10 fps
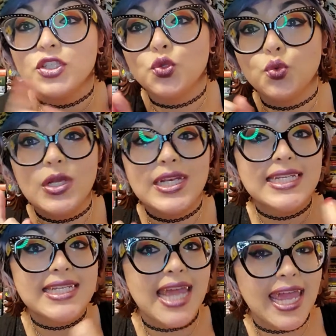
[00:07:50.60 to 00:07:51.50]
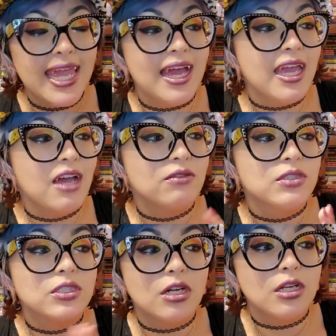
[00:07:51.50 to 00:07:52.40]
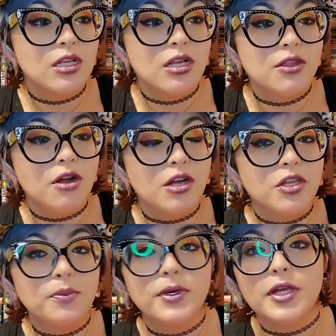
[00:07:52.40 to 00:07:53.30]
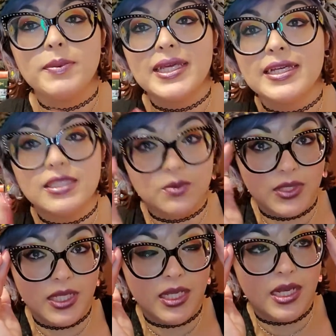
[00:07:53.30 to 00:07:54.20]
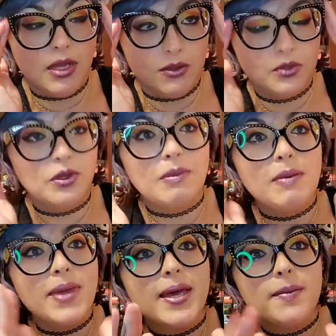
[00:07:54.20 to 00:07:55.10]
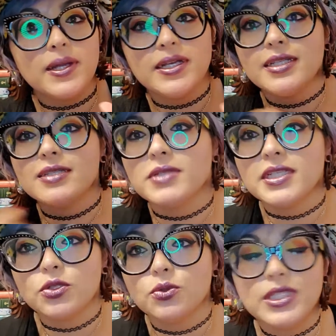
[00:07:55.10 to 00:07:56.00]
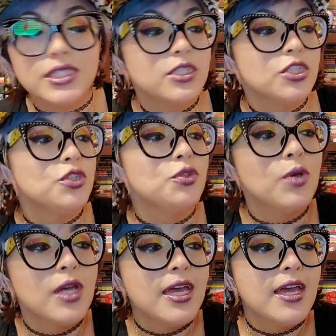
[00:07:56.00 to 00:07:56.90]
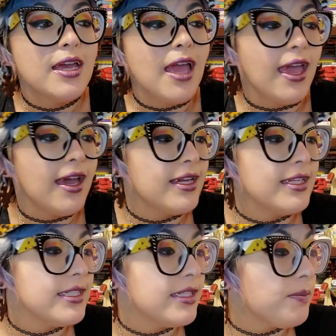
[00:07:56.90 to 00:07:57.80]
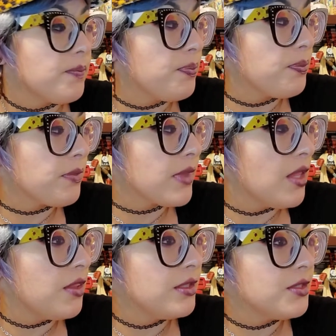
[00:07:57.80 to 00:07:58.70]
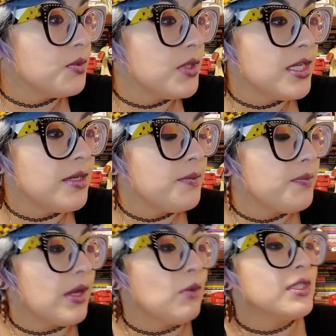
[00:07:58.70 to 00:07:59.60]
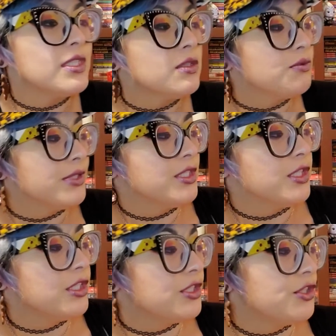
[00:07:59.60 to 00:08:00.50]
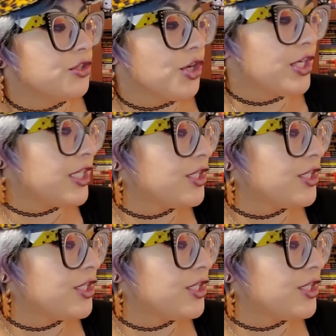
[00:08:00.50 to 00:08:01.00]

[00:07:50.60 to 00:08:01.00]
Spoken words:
today, I have started another audiobook because when I was doing my makeup, I needed something to listen to, and this one, I wasn't originally going to start it